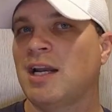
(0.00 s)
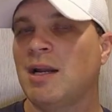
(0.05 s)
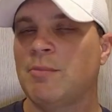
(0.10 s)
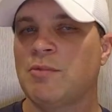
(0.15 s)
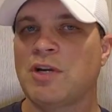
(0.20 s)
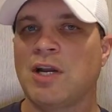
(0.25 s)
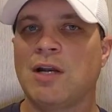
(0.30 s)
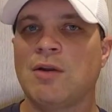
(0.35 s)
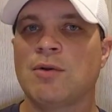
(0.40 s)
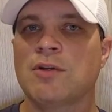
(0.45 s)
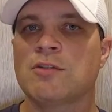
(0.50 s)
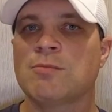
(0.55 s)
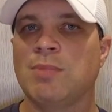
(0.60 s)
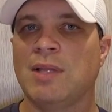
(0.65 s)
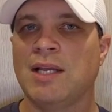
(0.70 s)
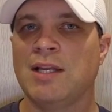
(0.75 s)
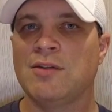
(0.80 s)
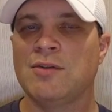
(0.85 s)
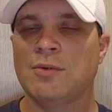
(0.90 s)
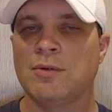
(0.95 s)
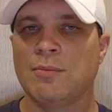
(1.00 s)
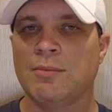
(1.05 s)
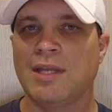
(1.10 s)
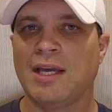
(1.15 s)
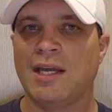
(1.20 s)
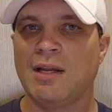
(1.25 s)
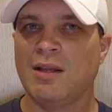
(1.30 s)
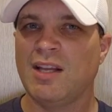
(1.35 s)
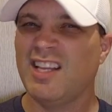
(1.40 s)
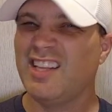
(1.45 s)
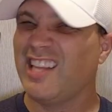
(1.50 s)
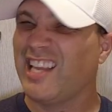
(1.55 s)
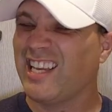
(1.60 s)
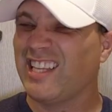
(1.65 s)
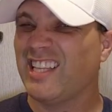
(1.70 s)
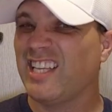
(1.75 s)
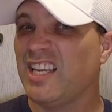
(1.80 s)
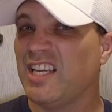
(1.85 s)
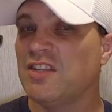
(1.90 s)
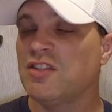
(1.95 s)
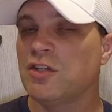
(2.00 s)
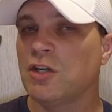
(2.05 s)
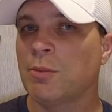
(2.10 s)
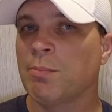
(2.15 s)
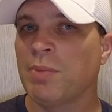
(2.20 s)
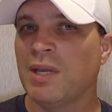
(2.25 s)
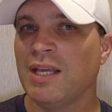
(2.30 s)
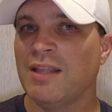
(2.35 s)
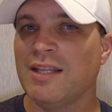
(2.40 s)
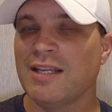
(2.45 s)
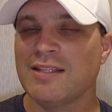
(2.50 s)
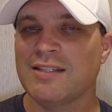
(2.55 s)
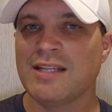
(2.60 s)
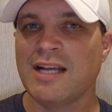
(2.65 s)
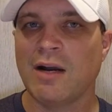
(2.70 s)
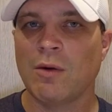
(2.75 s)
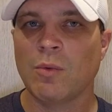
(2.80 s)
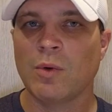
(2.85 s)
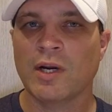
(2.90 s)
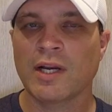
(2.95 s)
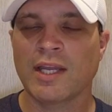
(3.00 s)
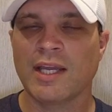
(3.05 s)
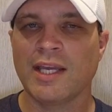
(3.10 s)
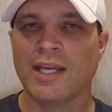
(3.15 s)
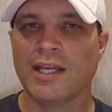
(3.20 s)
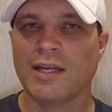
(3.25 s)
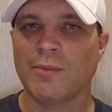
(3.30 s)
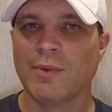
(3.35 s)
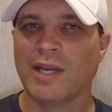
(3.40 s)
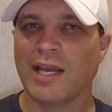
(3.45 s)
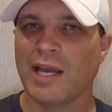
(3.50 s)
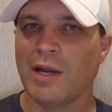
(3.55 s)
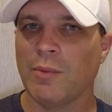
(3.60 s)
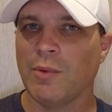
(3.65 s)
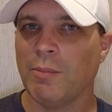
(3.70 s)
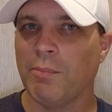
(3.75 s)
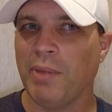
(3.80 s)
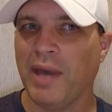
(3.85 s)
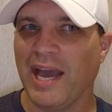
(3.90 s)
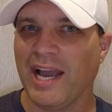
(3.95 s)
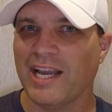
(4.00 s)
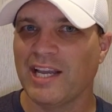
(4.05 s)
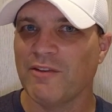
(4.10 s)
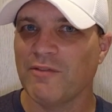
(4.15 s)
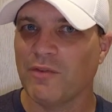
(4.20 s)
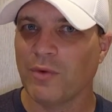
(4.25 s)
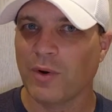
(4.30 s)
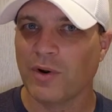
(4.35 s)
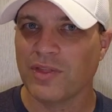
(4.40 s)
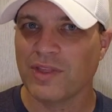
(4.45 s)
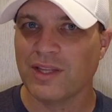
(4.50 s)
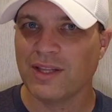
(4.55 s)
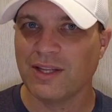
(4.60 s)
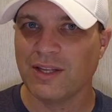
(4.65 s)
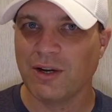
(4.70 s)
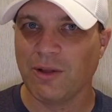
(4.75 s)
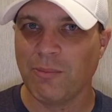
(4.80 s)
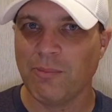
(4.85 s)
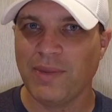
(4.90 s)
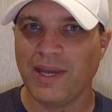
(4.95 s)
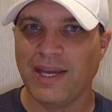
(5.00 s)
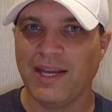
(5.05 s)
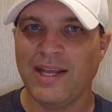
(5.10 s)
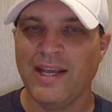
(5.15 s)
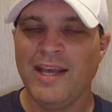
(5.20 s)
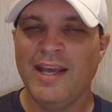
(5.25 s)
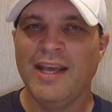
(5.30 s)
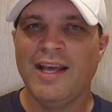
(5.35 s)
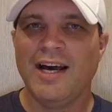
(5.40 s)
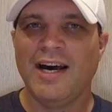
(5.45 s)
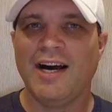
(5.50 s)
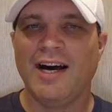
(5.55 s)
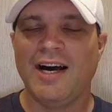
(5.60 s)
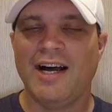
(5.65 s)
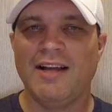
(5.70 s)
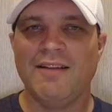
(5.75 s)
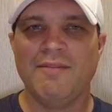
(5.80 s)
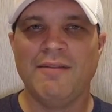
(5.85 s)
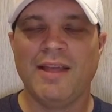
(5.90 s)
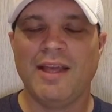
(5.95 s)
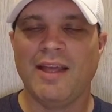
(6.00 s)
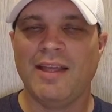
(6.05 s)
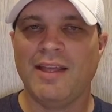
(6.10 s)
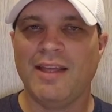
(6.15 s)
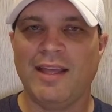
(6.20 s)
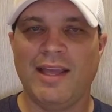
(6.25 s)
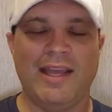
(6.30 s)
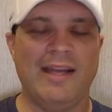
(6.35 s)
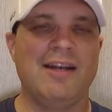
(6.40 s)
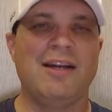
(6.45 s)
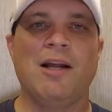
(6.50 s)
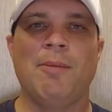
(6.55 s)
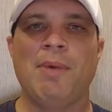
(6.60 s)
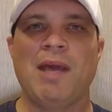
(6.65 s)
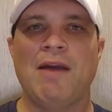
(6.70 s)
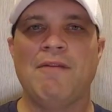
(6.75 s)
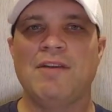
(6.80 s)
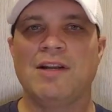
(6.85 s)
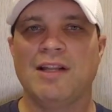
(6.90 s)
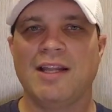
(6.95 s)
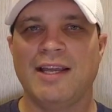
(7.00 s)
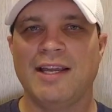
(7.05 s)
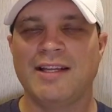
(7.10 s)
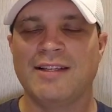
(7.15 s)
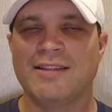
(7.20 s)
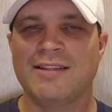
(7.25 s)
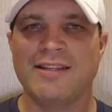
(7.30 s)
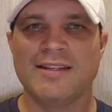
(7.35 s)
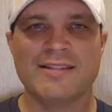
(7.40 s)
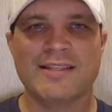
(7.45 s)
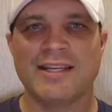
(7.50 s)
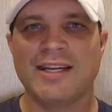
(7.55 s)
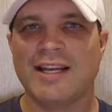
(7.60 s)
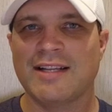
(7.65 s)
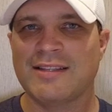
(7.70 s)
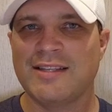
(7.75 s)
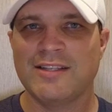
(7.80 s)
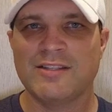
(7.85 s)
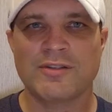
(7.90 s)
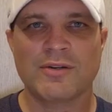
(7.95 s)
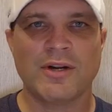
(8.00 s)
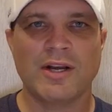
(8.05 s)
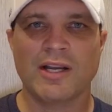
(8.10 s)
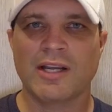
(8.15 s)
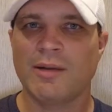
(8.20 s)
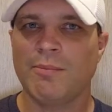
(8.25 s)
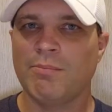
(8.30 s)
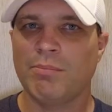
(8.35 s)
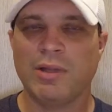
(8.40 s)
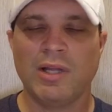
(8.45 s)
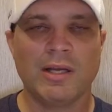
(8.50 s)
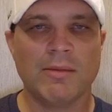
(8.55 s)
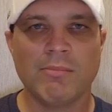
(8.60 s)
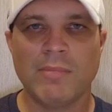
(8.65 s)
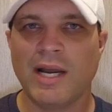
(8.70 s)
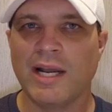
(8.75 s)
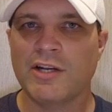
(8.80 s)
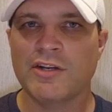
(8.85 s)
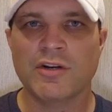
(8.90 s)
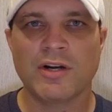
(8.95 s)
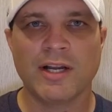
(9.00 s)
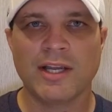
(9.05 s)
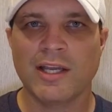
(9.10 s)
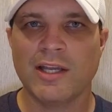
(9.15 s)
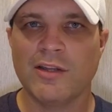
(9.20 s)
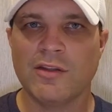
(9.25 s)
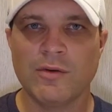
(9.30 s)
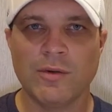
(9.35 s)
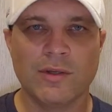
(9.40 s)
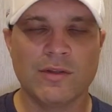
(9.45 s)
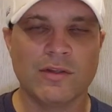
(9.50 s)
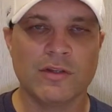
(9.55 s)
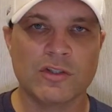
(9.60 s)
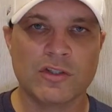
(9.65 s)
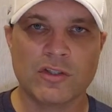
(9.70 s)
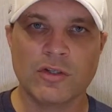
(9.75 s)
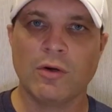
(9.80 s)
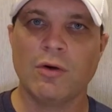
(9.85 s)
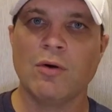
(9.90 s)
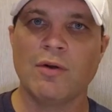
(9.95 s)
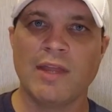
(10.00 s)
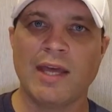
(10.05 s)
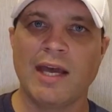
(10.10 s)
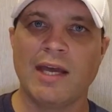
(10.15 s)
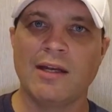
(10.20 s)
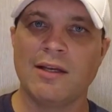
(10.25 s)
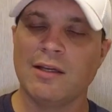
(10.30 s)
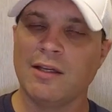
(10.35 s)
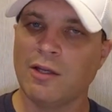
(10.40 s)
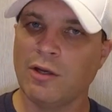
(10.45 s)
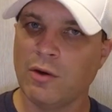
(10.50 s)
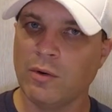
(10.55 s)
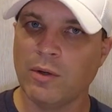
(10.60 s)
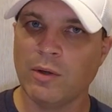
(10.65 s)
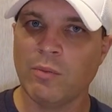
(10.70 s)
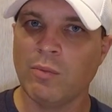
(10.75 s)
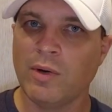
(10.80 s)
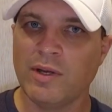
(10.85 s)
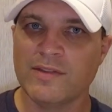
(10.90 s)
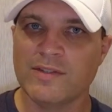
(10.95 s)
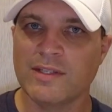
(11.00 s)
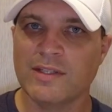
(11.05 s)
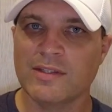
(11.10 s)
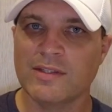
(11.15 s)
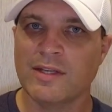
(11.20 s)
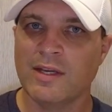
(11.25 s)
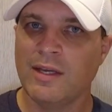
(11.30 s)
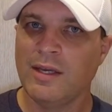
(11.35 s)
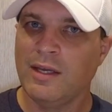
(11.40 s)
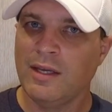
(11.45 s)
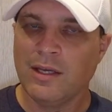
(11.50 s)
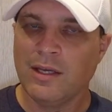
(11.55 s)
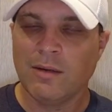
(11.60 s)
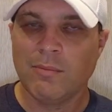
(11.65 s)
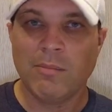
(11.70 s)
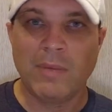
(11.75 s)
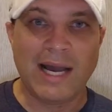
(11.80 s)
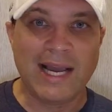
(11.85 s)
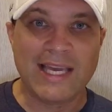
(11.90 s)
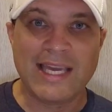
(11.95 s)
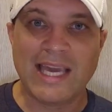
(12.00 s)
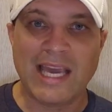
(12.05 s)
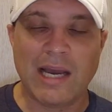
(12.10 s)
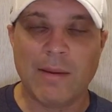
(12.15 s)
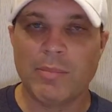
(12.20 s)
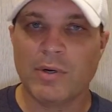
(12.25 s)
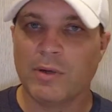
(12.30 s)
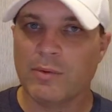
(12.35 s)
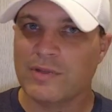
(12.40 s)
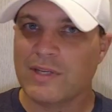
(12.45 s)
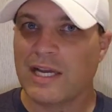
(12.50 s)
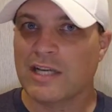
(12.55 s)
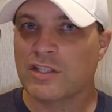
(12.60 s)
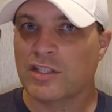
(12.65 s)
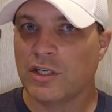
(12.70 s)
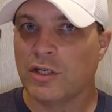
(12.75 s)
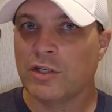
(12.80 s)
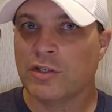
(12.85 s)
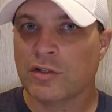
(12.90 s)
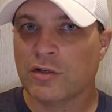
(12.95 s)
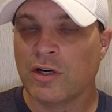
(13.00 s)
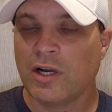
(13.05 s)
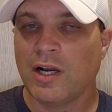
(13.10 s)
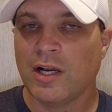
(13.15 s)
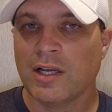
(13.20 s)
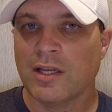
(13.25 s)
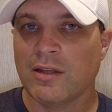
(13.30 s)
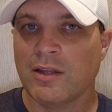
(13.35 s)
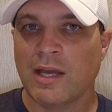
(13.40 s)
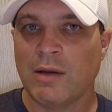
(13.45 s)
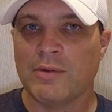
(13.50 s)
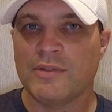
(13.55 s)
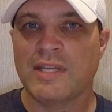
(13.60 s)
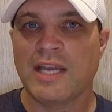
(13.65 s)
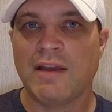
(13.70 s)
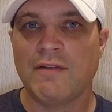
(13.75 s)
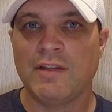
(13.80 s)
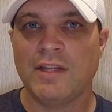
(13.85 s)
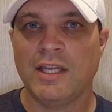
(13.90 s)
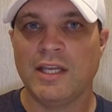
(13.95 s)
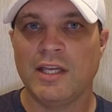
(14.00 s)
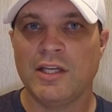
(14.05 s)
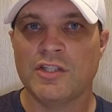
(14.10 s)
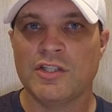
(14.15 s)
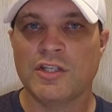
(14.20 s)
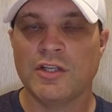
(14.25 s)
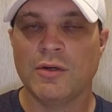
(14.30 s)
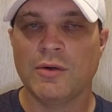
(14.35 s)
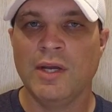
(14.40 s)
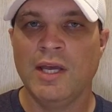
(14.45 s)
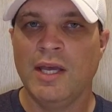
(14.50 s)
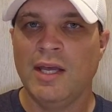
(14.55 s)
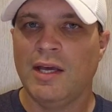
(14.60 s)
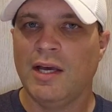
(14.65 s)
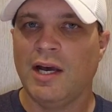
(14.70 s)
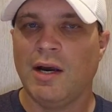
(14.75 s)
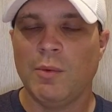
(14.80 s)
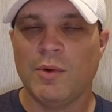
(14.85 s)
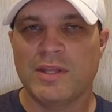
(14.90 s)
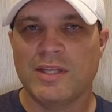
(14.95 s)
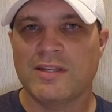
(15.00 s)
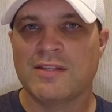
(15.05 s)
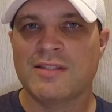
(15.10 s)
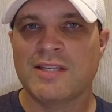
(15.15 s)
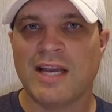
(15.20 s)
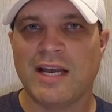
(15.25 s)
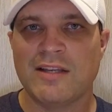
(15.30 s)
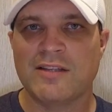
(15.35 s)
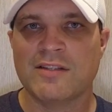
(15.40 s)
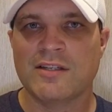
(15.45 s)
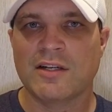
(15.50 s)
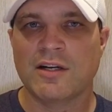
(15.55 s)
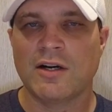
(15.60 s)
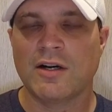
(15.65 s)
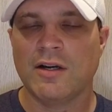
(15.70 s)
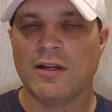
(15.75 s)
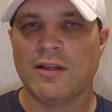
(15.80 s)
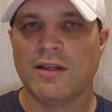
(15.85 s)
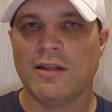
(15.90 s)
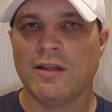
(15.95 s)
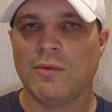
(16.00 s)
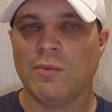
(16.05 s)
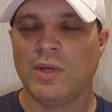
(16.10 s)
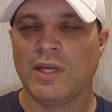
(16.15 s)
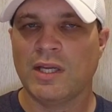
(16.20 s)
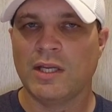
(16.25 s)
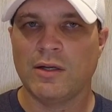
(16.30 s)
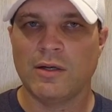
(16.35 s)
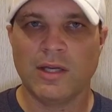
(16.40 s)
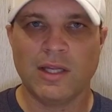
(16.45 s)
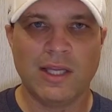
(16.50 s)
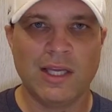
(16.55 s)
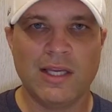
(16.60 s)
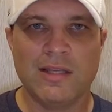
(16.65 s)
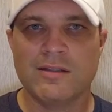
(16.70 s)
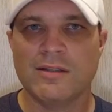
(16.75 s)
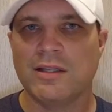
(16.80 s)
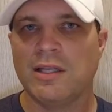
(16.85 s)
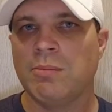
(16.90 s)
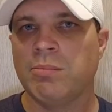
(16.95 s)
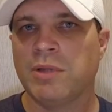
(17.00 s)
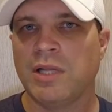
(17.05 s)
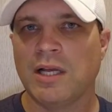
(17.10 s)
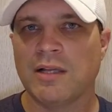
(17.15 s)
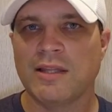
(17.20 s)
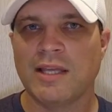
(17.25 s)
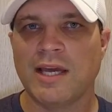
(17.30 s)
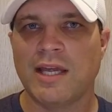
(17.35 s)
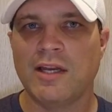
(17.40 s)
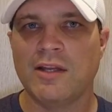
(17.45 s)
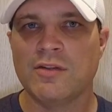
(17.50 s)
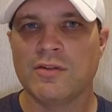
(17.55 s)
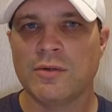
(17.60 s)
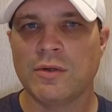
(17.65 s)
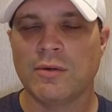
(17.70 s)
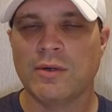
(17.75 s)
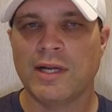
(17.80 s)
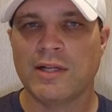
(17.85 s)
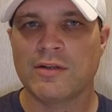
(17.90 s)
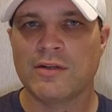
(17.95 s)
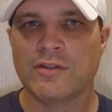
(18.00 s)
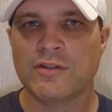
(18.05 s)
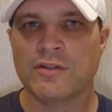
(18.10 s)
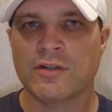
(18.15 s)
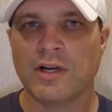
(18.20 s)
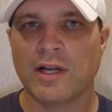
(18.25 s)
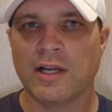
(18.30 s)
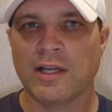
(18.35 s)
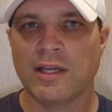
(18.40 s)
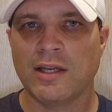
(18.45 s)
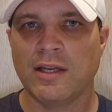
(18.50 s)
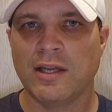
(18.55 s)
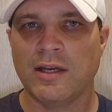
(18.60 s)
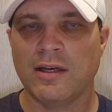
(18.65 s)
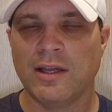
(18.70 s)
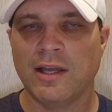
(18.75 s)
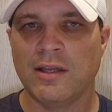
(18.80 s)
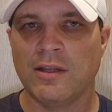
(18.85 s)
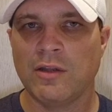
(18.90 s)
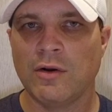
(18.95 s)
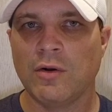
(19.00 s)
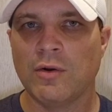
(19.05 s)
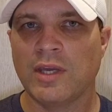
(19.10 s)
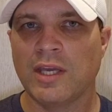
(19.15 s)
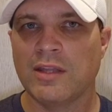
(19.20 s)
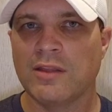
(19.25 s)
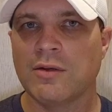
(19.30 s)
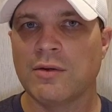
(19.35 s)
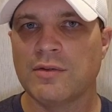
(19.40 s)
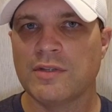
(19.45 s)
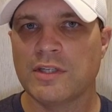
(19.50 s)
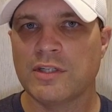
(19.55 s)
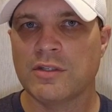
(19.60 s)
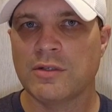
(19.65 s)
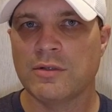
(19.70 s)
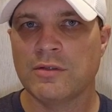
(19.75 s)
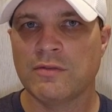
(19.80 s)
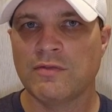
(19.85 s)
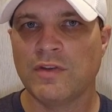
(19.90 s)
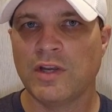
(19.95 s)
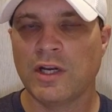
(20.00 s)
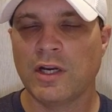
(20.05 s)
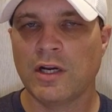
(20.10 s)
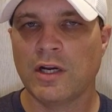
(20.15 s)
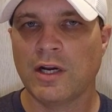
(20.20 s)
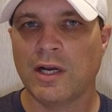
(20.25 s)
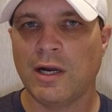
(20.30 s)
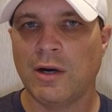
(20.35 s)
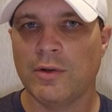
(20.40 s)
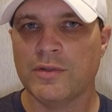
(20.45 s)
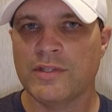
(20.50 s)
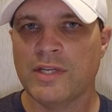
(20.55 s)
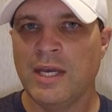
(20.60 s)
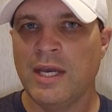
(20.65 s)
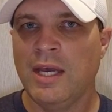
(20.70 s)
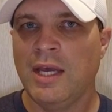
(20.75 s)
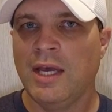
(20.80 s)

And I'm trying to explain to him that it likely is your pin that's not working. And we kind of went back and forth a little bit. Ended up having to like disconnect his truck and plug my truck into it to show that, you know, it wasn't my camper, it was actually your truck that was having the issue. With this tester, we can easily plug that into a renter's truck and you know, get those issues figured out.